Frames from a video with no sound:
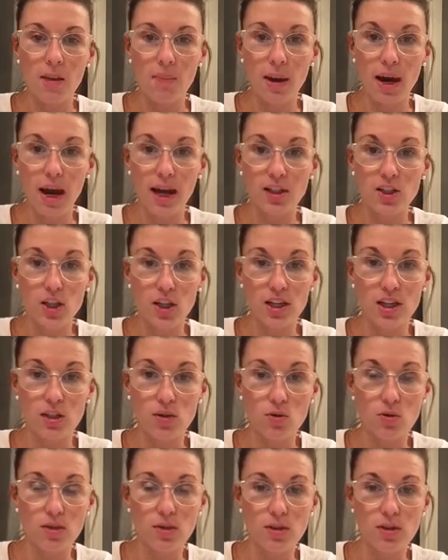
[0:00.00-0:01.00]
My
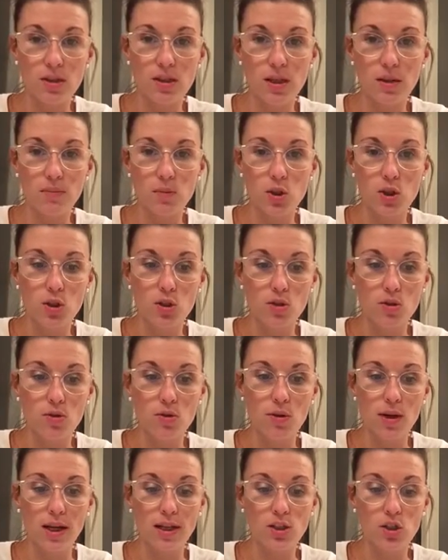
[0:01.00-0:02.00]
hygienist ordered some
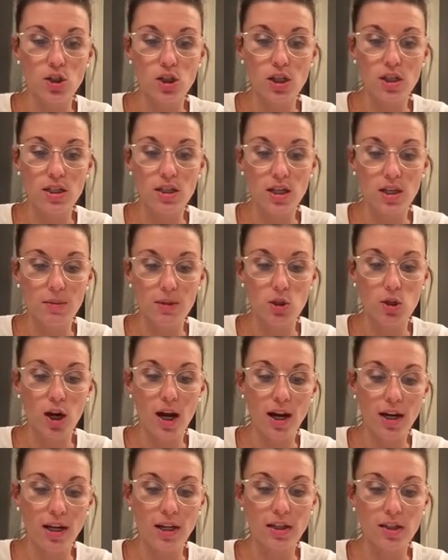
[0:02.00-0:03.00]
too, and she's going to be
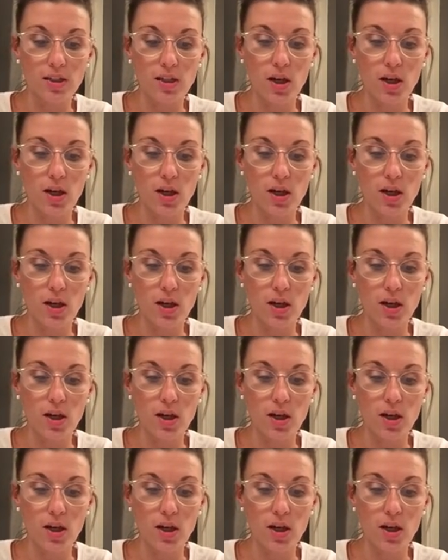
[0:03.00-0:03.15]
trying it.